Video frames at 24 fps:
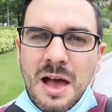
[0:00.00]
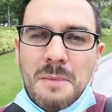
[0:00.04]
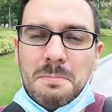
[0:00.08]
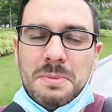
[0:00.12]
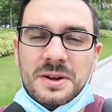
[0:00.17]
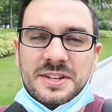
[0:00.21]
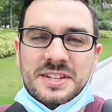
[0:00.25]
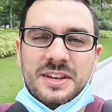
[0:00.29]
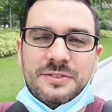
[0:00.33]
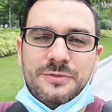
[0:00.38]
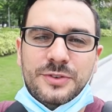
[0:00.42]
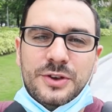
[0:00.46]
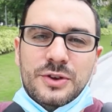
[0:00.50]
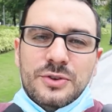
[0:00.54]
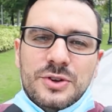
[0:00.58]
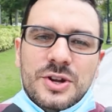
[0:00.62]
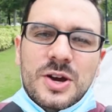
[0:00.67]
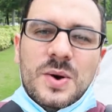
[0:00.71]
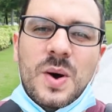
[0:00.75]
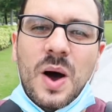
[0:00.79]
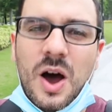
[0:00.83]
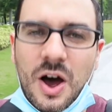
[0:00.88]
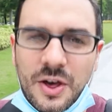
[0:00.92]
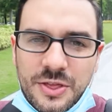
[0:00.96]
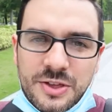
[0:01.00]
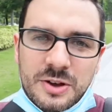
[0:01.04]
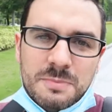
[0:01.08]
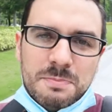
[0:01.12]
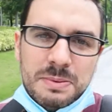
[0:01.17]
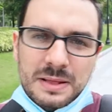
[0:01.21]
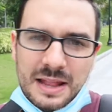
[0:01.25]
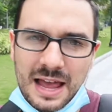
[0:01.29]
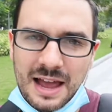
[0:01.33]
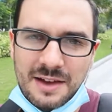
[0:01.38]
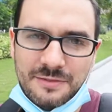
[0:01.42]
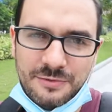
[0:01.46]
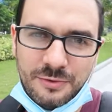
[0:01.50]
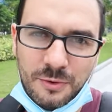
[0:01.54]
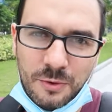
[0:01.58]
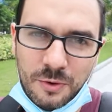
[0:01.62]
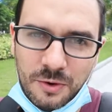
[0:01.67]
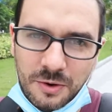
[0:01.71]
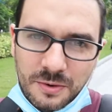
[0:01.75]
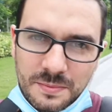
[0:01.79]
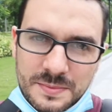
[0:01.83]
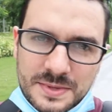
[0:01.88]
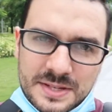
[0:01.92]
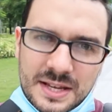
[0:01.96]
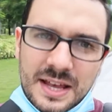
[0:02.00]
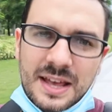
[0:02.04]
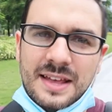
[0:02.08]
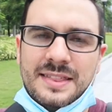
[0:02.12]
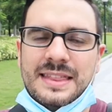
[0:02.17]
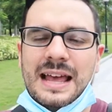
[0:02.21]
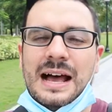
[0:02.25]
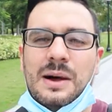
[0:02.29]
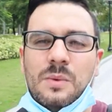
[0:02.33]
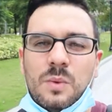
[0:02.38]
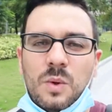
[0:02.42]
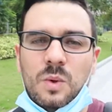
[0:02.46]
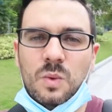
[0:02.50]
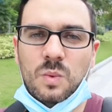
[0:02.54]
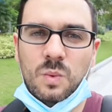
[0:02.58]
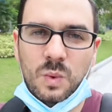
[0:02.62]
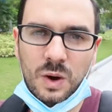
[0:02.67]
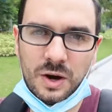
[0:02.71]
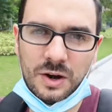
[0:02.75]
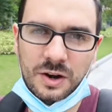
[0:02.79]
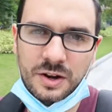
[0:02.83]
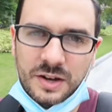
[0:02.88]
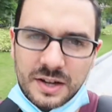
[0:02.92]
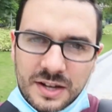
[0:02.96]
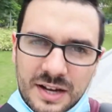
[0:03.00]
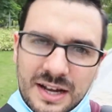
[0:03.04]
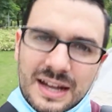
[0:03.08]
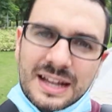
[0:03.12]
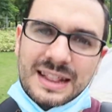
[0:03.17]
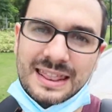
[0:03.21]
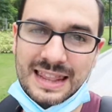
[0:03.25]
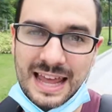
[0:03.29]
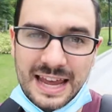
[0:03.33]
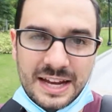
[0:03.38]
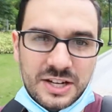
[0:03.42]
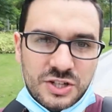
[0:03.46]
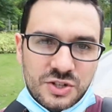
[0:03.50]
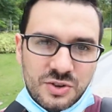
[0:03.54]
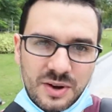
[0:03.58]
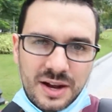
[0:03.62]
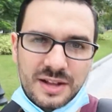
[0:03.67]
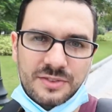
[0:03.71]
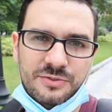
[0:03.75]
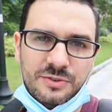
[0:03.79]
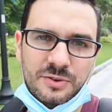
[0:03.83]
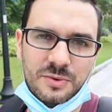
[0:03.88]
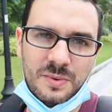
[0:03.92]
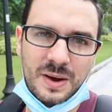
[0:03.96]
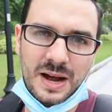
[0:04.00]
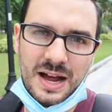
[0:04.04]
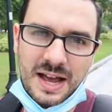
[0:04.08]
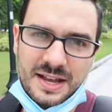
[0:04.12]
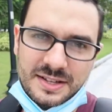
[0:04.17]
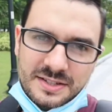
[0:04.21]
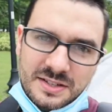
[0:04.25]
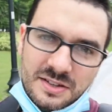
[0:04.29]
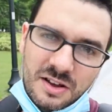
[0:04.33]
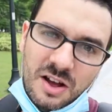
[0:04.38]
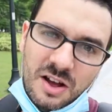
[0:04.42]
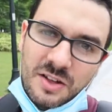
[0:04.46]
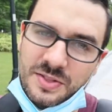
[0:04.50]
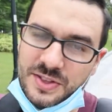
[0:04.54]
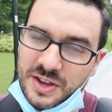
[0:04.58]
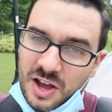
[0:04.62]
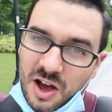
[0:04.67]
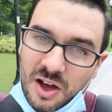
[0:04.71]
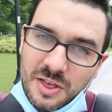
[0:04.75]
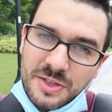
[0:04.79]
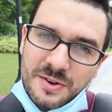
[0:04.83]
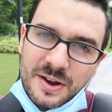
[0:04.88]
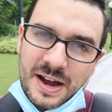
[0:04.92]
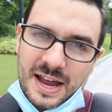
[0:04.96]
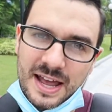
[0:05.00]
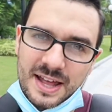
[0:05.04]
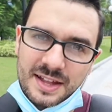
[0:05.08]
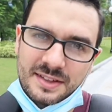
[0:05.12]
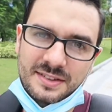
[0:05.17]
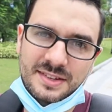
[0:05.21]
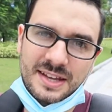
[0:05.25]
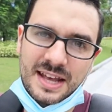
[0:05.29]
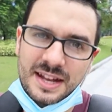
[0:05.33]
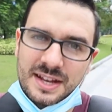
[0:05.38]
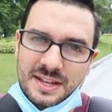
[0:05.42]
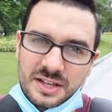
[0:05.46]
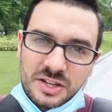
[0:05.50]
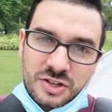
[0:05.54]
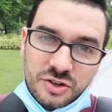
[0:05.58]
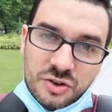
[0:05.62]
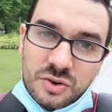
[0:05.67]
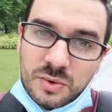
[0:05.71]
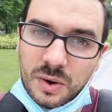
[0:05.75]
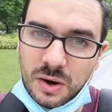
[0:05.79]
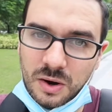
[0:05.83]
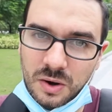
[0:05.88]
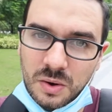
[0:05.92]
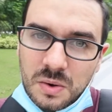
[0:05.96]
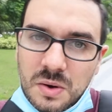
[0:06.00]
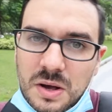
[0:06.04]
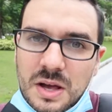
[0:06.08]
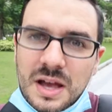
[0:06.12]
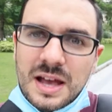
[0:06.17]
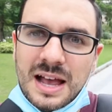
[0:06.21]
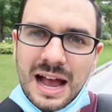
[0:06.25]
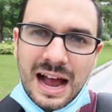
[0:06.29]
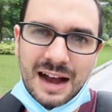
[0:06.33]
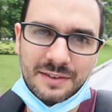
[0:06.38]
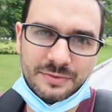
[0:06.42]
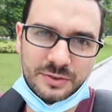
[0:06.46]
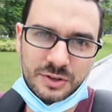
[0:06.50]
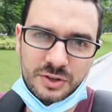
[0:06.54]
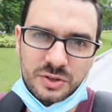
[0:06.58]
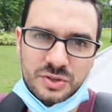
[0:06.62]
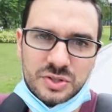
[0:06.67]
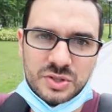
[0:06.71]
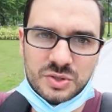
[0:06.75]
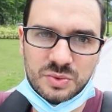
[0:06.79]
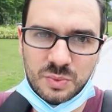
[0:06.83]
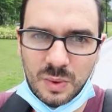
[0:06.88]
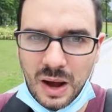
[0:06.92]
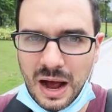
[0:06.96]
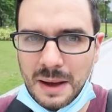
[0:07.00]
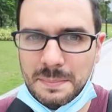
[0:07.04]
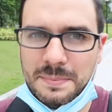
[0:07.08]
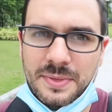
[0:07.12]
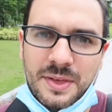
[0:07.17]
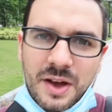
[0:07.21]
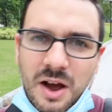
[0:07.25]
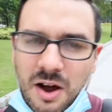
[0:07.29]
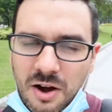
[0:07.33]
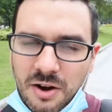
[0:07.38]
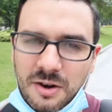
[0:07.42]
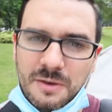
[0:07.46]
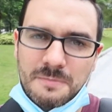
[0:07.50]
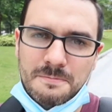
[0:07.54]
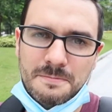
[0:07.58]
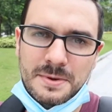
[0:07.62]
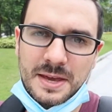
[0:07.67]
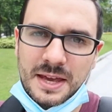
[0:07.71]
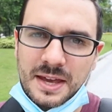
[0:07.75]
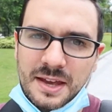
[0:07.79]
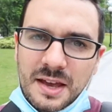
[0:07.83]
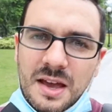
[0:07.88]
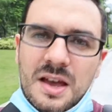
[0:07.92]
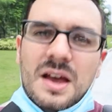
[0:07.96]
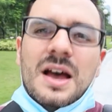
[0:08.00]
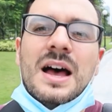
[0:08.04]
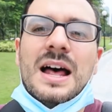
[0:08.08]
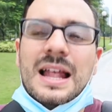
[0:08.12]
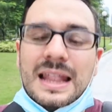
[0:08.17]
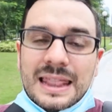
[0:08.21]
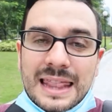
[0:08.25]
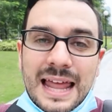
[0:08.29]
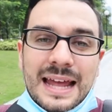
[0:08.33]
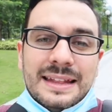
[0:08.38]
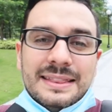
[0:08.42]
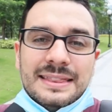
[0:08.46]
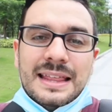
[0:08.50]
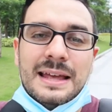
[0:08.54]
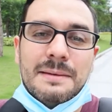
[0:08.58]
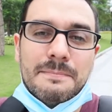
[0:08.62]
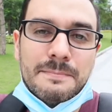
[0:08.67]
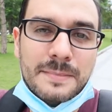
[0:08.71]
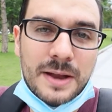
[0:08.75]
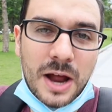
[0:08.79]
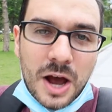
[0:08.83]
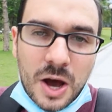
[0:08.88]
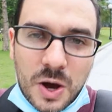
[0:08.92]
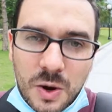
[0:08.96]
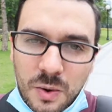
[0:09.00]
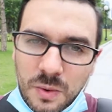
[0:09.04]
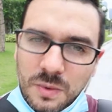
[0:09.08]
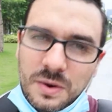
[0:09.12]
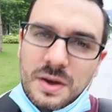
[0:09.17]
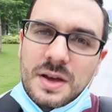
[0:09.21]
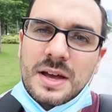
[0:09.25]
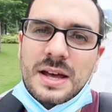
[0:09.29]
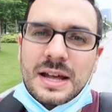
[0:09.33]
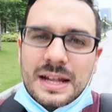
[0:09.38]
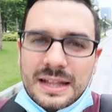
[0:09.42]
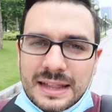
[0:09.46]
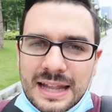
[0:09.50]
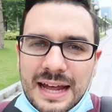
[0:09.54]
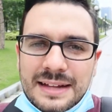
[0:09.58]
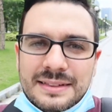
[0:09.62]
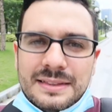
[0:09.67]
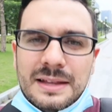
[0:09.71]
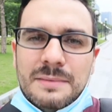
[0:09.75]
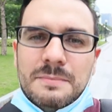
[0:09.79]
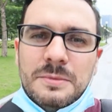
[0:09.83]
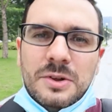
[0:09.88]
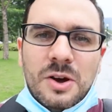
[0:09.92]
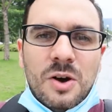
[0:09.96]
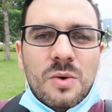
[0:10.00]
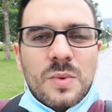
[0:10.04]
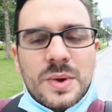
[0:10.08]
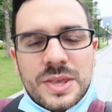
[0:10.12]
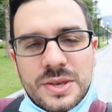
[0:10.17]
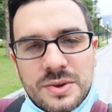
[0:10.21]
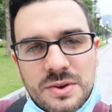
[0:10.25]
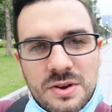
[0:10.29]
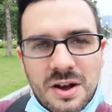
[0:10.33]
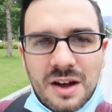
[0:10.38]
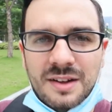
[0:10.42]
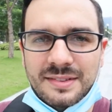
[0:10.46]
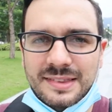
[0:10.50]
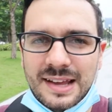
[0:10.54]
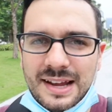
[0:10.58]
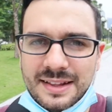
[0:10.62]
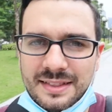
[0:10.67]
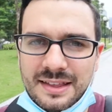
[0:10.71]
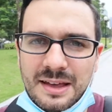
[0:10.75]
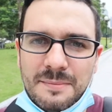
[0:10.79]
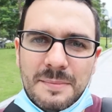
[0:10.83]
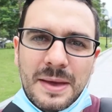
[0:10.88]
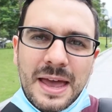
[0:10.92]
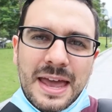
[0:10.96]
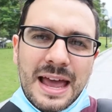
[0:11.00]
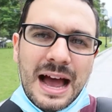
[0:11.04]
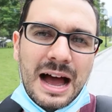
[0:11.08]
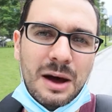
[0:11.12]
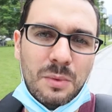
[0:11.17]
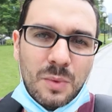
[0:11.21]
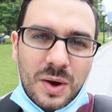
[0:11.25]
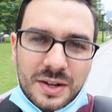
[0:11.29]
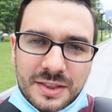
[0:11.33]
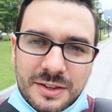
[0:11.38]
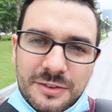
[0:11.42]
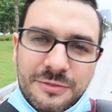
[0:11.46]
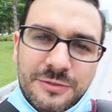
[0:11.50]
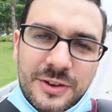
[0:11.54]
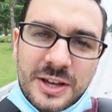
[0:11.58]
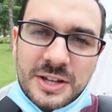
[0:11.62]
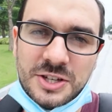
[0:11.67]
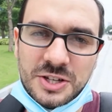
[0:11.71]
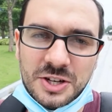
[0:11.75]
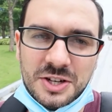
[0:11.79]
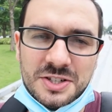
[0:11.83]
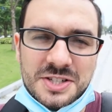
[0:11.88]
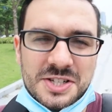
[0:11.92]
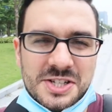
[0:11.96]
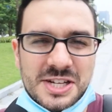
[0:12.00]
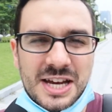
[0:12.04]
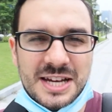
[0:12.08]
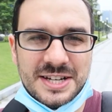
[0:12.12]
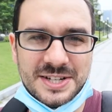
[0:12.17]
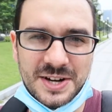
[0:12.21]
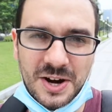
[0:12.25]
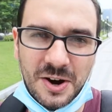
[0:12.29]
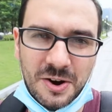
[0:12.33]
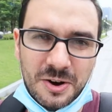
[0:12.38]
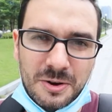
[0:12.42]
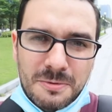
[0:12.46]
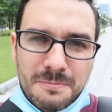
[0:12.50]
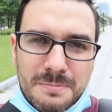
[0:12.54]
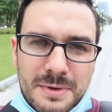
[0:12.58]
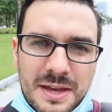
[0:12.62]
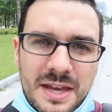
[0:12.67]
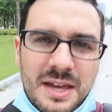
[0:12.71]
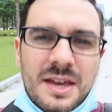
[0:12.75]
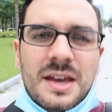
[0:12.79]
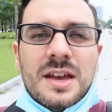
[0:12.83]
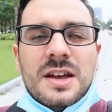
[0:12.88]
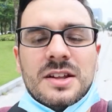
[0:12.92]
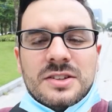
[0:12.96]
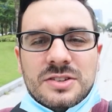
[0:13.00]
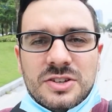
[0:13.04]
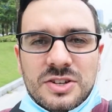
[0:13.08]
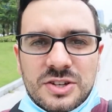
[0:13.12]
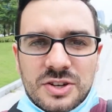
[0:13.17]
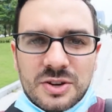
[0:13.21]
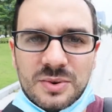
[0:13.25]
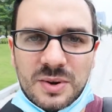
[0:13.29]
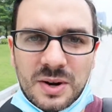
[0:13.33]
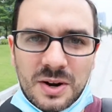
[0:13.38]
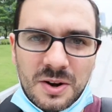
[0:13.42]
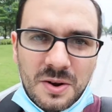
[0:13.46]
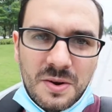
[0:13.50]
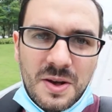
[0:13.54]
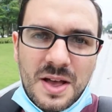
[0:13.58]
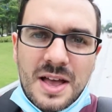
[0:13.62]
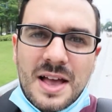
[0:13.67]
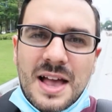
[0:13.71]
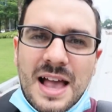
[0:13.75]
But if you know other platforms that will work, like TransferWise on the other end, getting Euro after you swap the RMB, let them know. Let them know when you contact them, hey, I want the feature to change RMB to Euro,